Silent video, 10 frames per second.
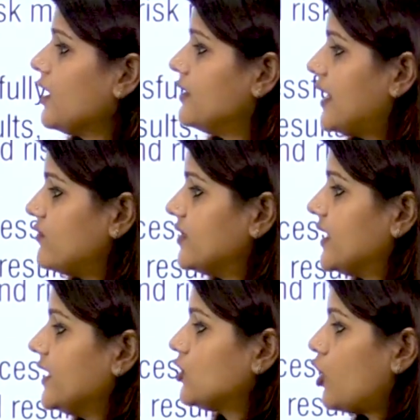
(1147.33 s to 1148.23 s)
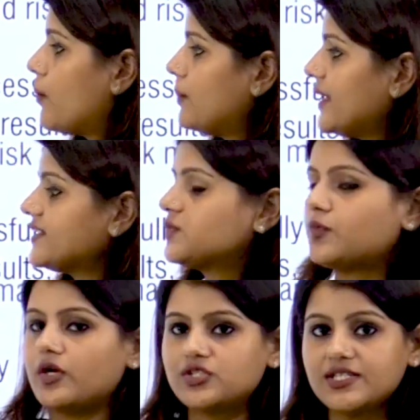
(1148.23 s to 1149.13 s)
navigate complex
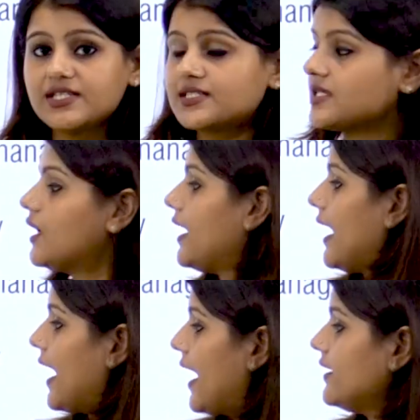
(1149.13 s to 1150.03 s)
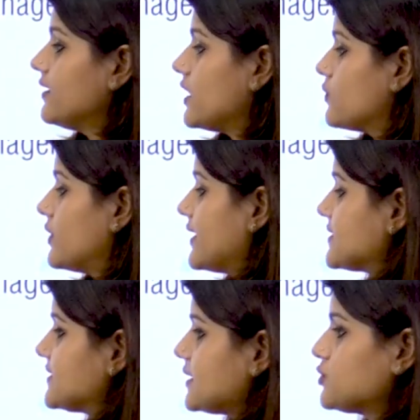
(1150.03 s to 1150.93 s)
projects and deliver
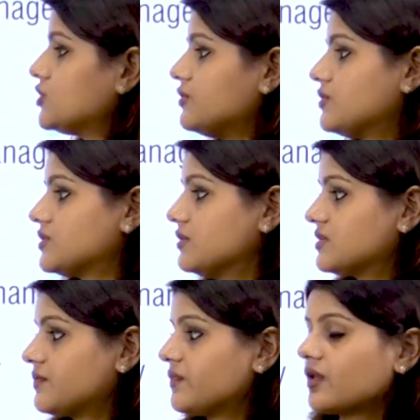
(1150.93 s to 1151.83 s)
exceptional results.